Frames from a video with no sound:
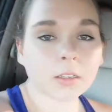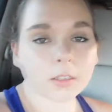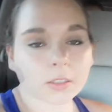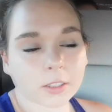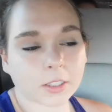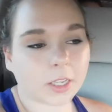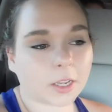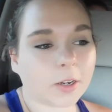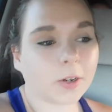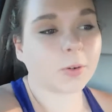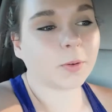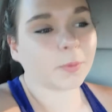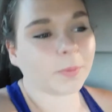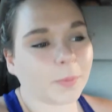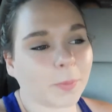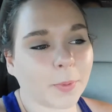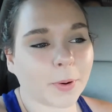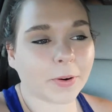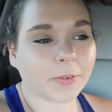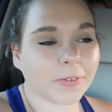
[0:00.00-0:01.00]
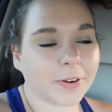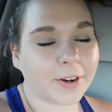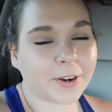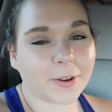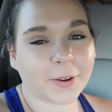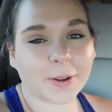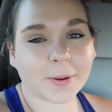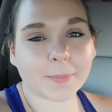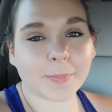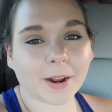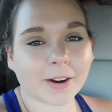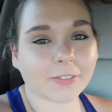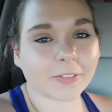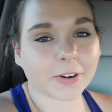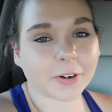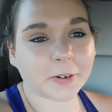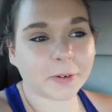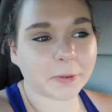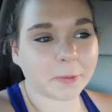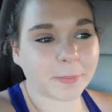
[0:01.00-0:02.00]
So we're redoing my
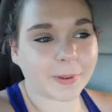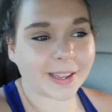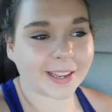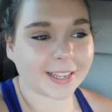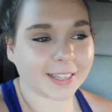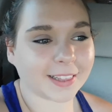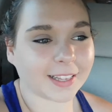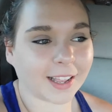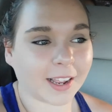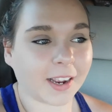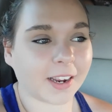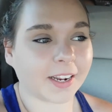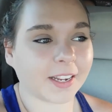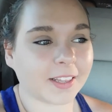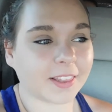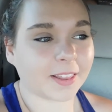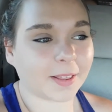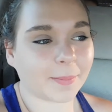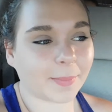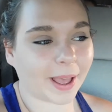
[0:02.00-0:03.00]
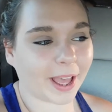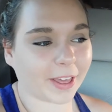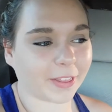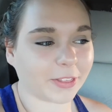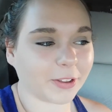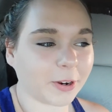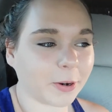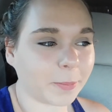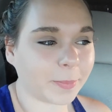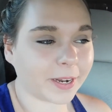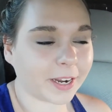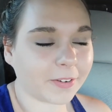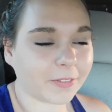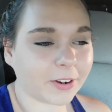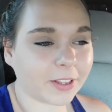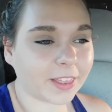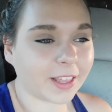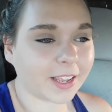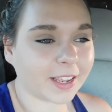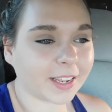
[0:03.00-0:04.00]
room and like the bathroom and
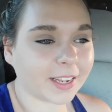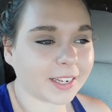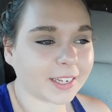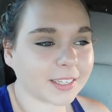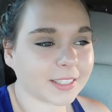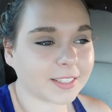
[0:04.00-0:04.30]
everything.